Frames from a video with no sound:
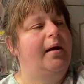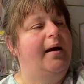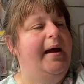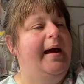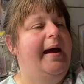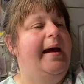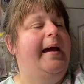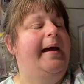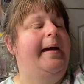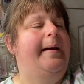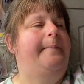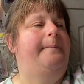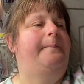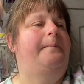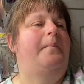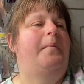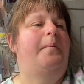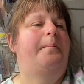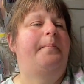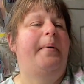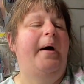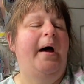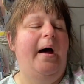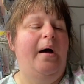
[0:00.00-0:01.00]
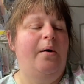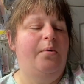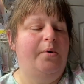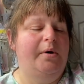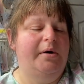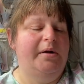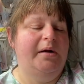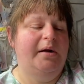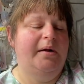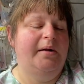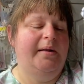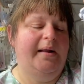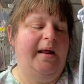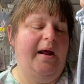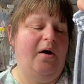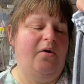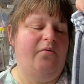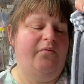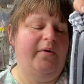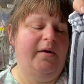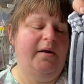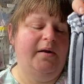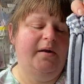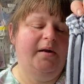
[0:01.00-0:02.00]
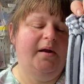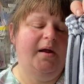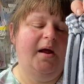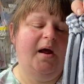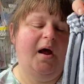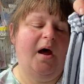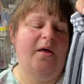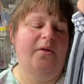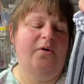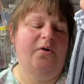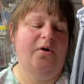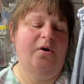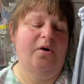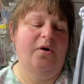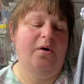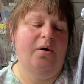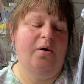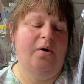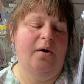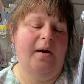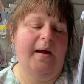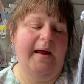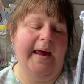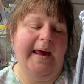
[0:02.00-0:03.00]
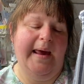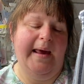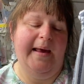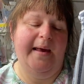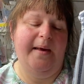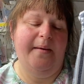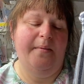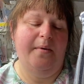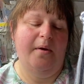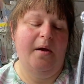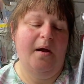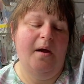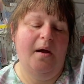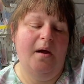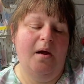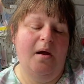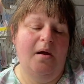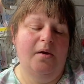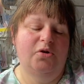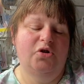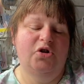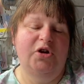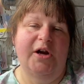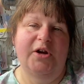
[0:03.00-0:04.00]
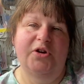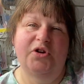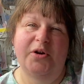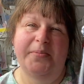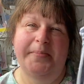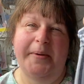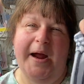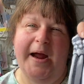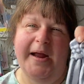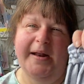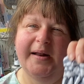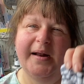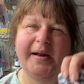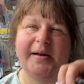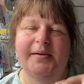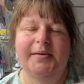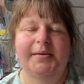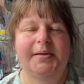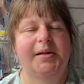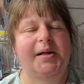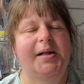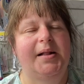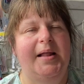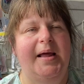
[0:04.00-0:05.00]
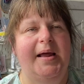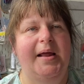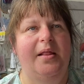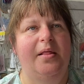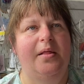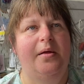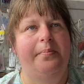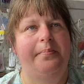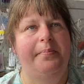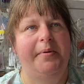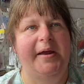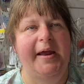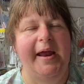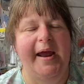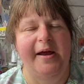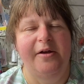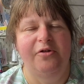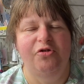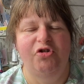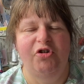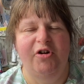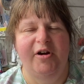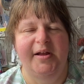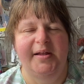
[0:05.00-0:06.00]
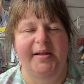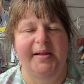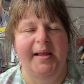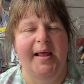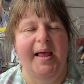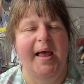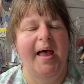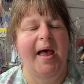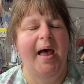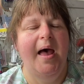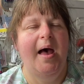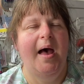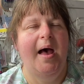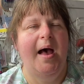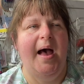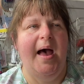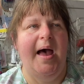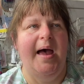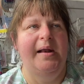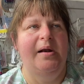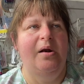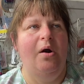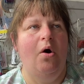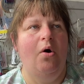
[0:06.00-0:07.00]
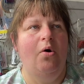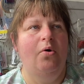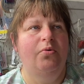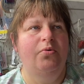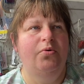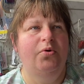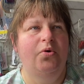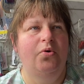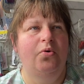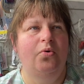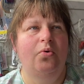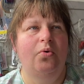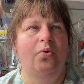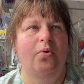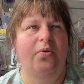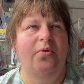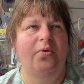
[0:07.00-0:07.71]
um, but I want to delve into other uh, treasure patterns like the Pietras, and also